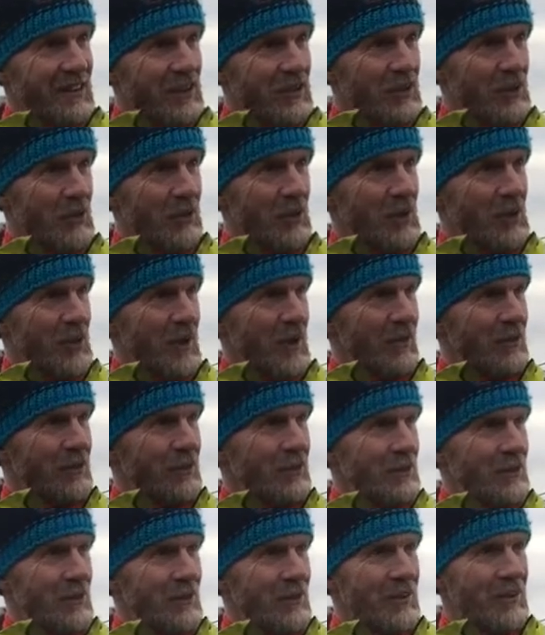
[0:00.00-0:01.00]
this is what you're
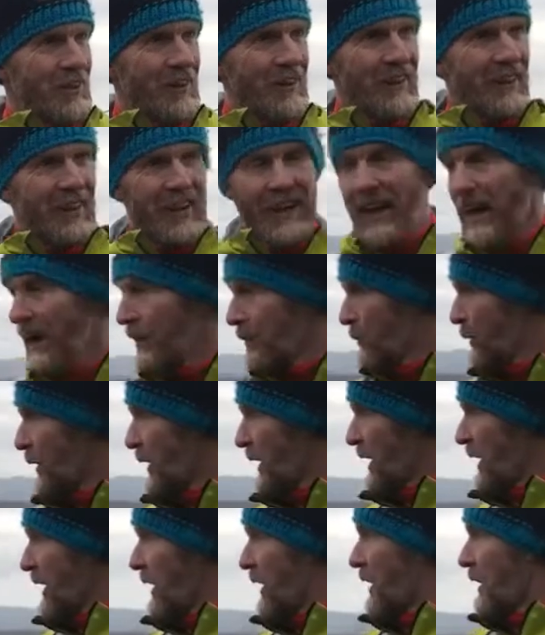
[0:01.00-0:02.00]
left with. And
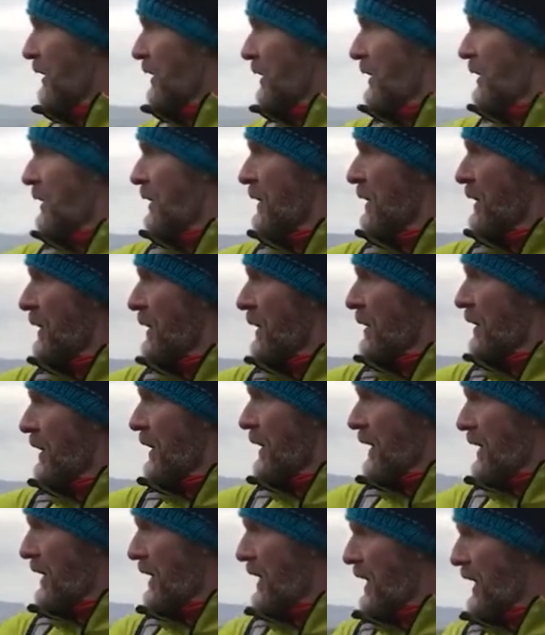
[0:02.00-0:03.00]
we're
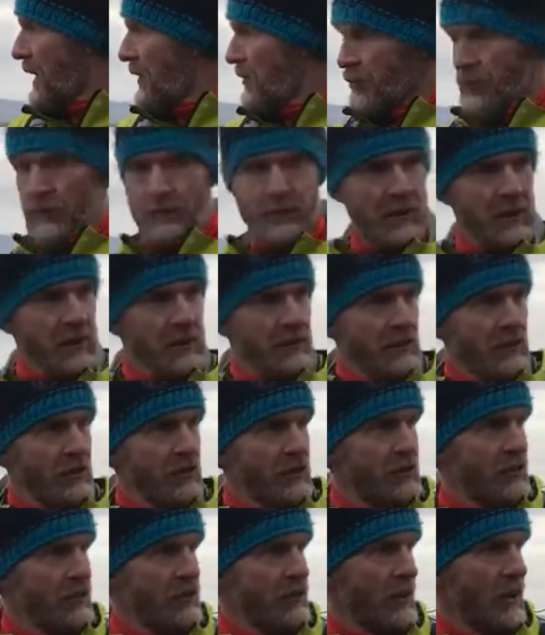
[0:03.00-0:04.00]
100
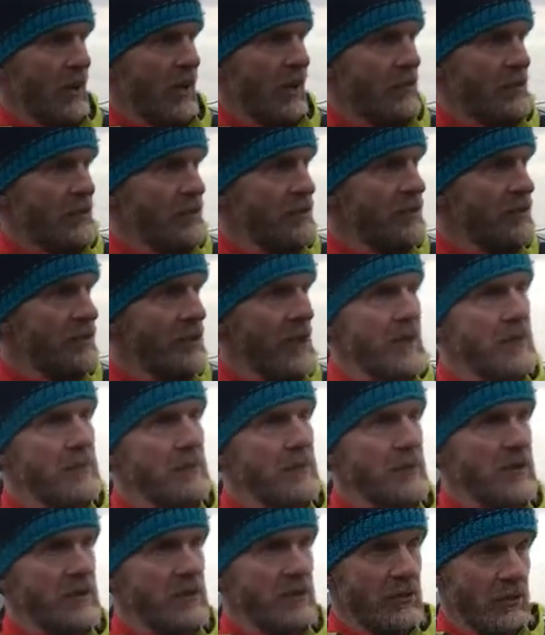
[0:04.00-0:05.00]
metres to
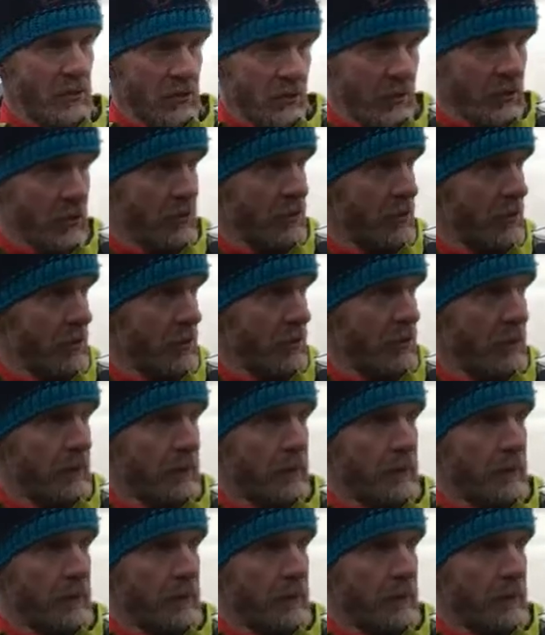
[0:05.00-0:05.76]
110 metres.